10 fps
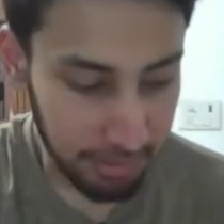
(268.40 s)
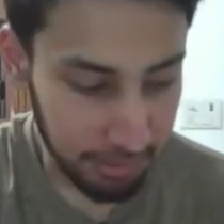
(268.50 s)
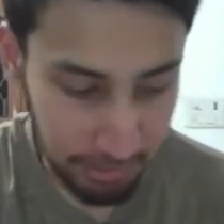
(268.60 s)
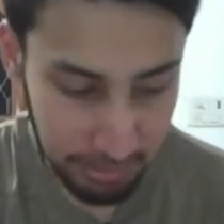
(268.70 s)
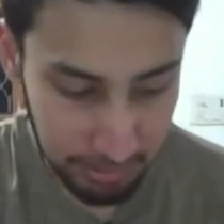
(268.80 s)

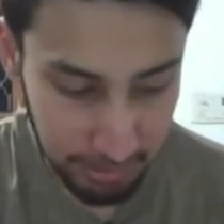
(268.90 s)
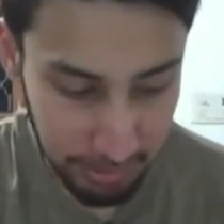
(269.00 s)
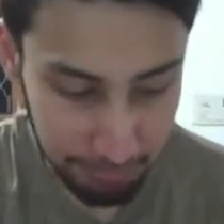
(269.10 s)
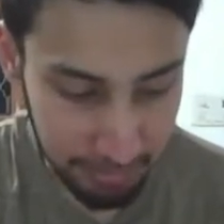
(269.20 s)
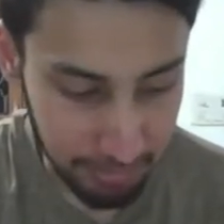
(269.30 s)

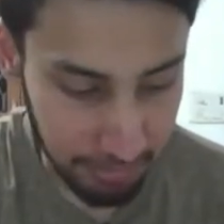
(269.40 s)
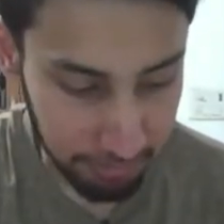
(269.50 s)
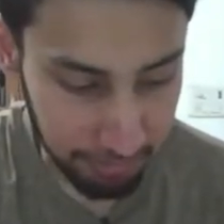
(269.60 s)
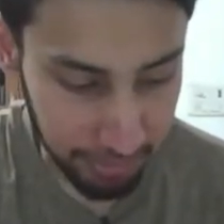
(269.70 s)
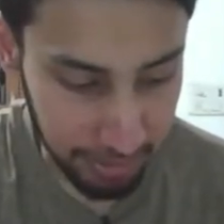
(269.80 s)
time period
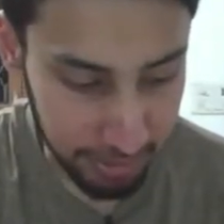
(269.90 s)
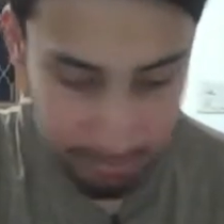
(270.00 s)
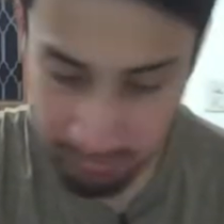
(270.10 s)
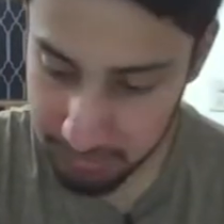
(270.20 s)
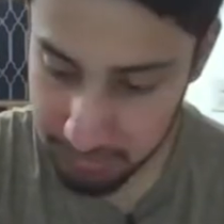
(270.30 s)
of
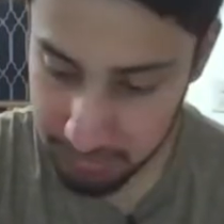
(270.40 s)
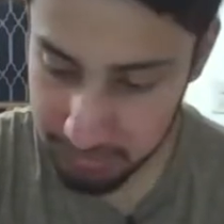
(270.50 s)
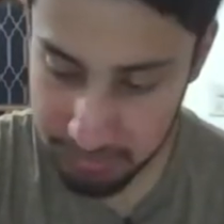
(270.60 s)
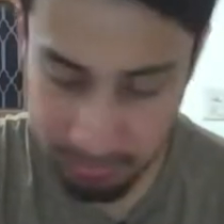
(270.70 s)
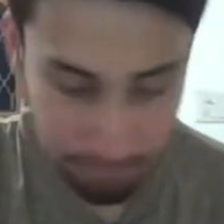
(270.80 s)
n
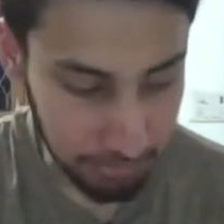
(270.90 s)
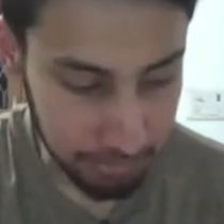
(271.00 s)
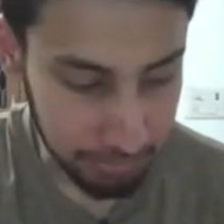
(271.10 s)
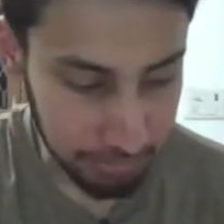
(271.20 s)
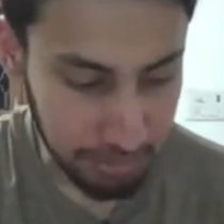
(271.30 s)
equal
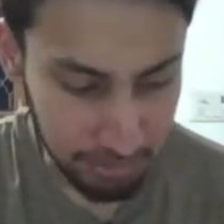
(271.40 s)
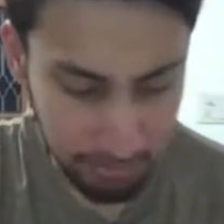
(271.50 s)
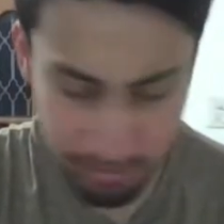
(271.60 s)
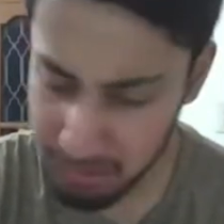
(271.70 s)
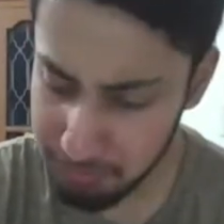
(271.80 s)
to, sorry,
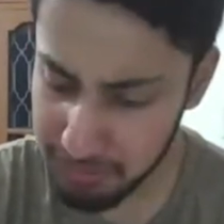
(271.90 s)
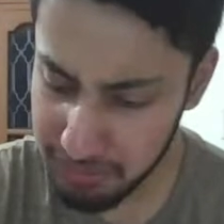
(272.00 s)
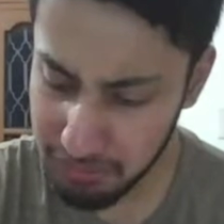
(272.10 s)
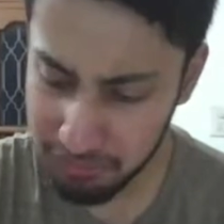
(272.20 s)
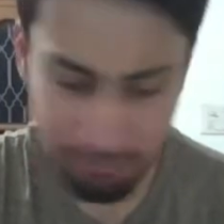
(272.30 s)
not time
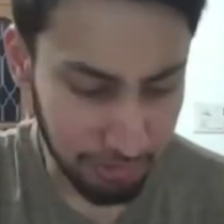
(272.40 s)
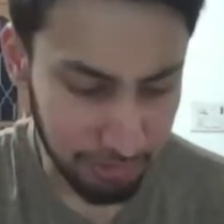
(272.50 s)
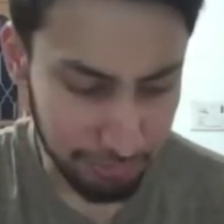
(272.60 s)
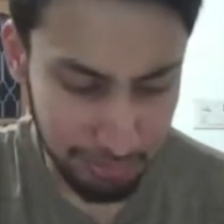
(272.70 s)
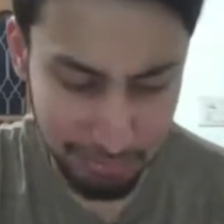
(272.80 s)
period of n,
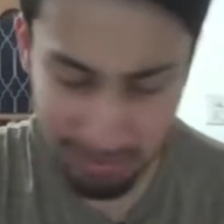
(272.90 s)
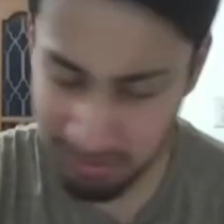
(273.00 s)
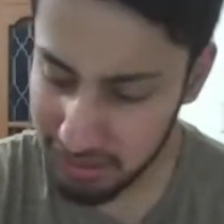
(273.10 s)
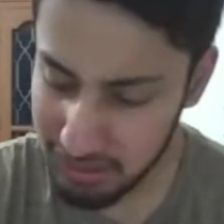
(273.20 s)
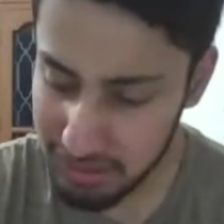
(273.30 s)
whatever I'm
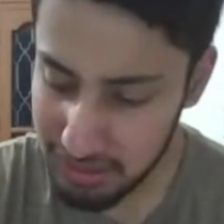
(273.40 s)
saying,